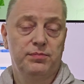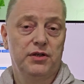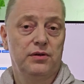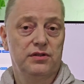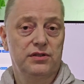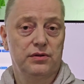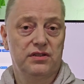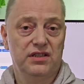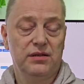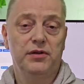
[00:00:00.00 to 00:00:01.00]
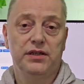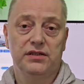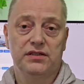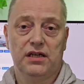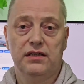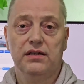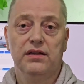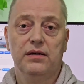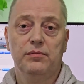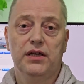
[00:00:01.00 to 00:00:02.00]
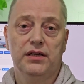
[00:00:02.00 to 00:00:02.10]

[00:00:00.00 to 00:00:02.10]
because you're deeply insulting them,